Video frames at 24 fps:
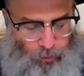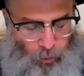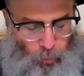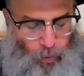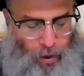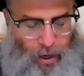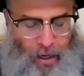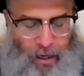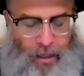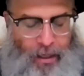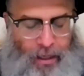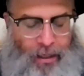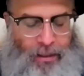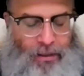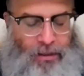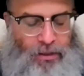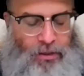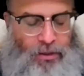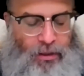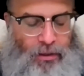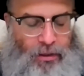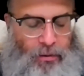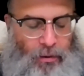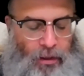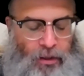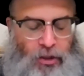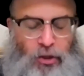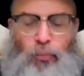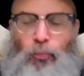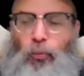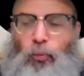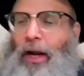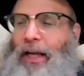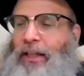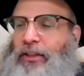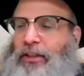way it is
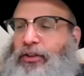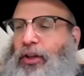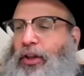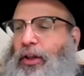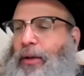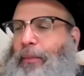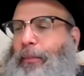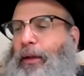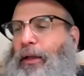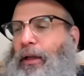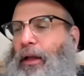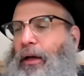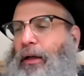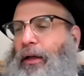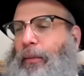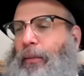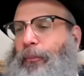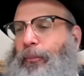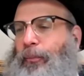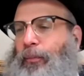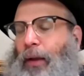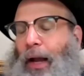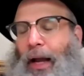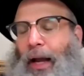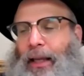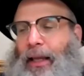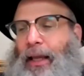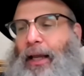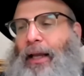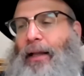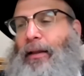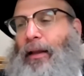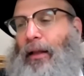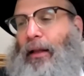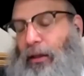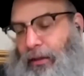expressed to the malachim. I
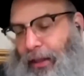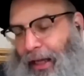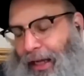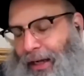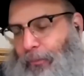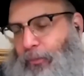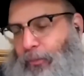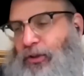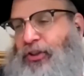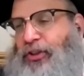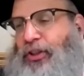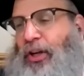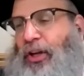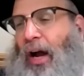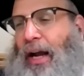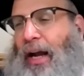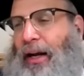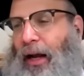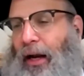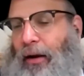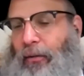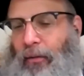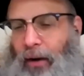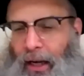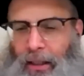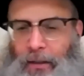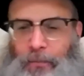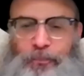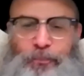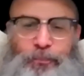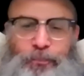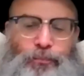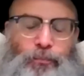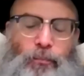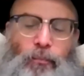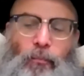can't look, that was Sinai, right?
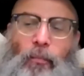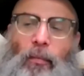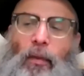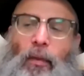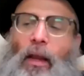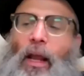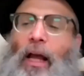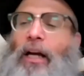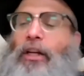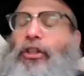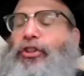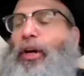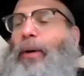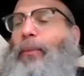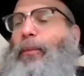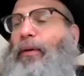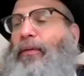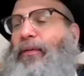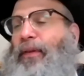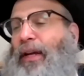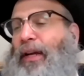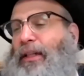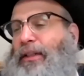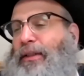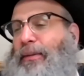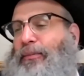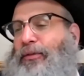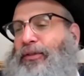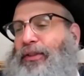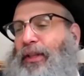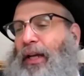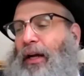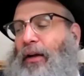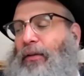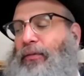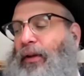Hashem revealed
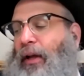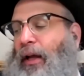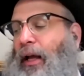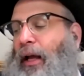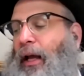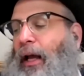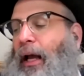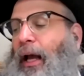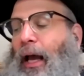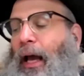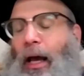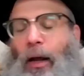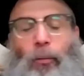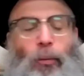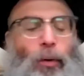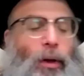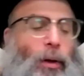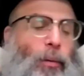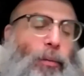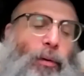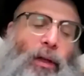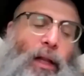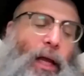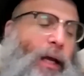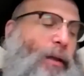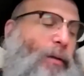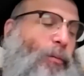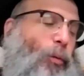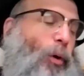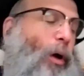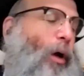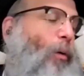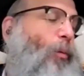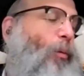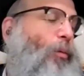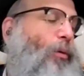himself, and we were like,
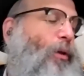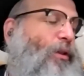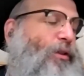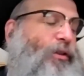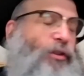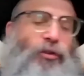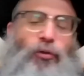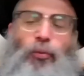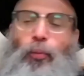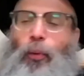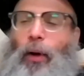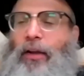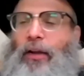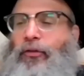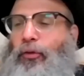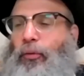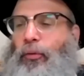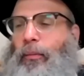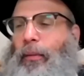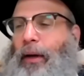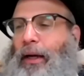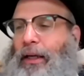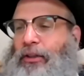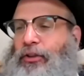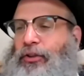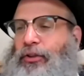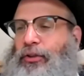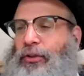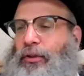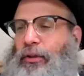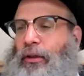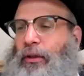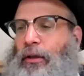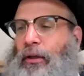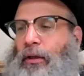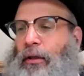well, this is way too much.
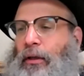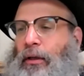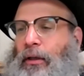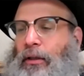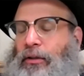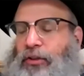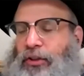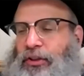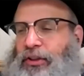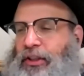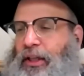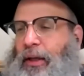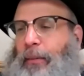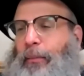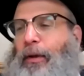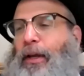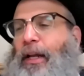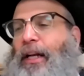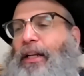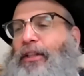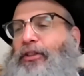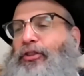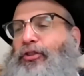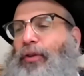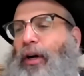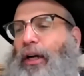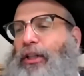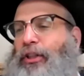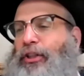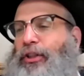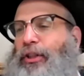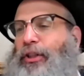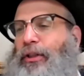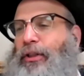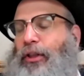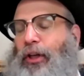Just give me an
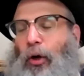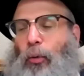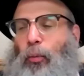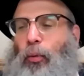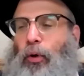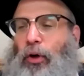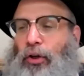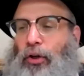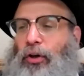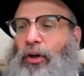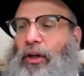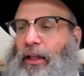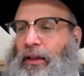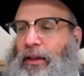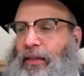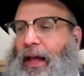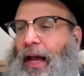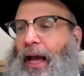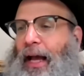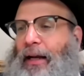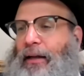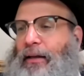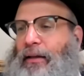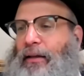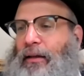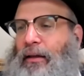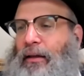instruction. You know, we're good at that.